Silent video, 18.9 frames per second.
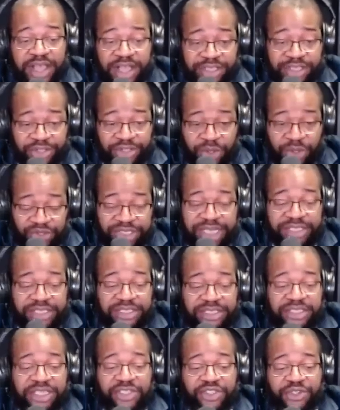social studies
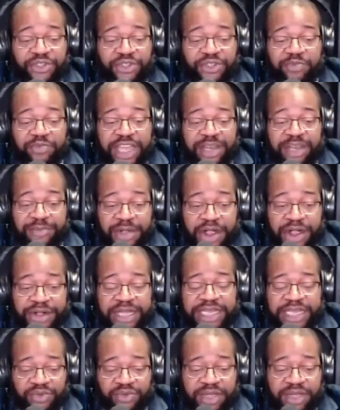teacher at American
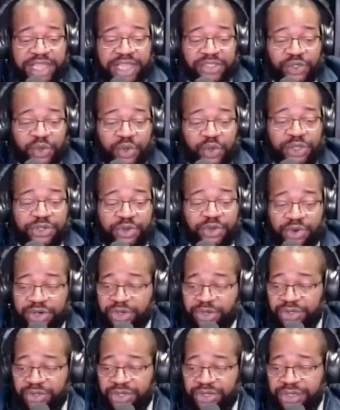History High School in Newark,
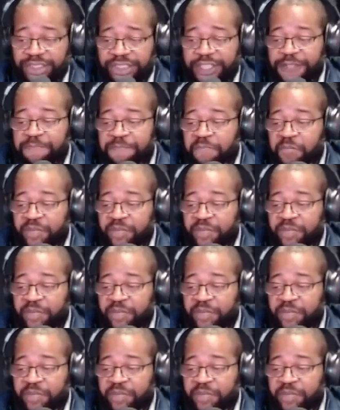New Jersey,